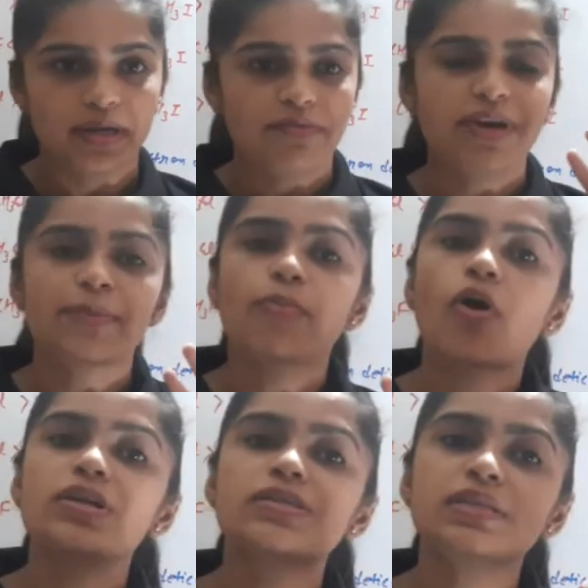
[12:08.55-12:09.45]
where
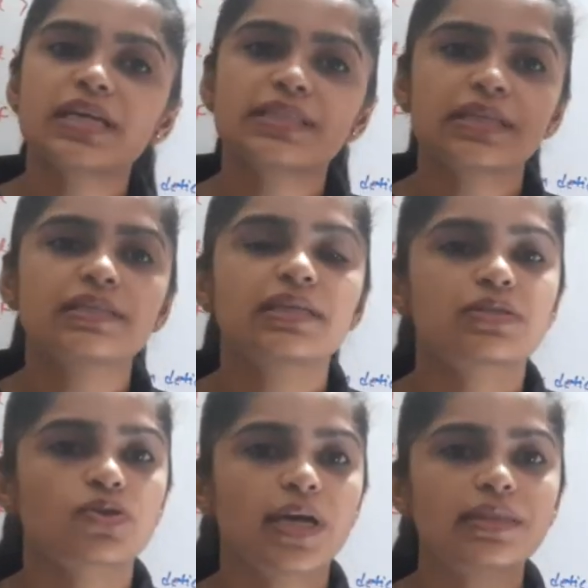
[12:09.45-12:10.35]
bond strength increase,
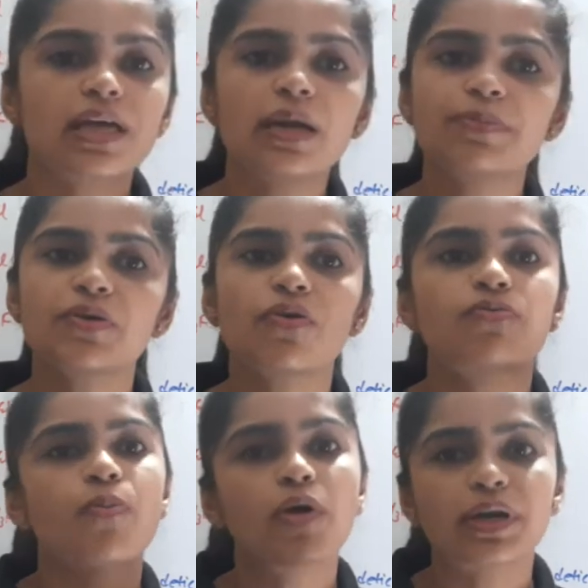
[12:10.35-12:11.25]
so enthalpy
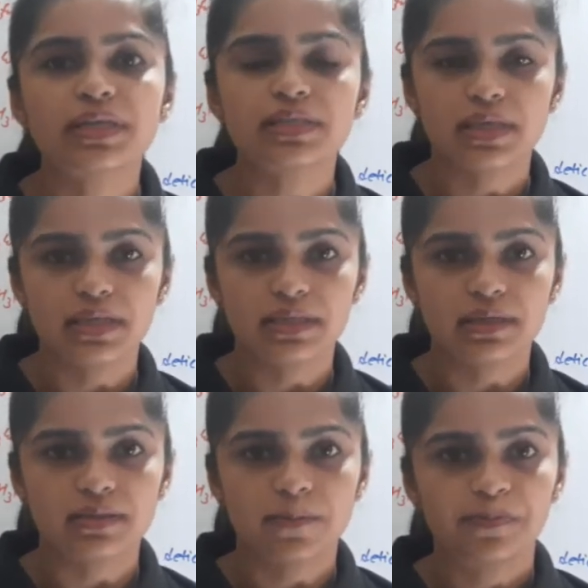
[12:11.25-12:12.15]
of bond is increased.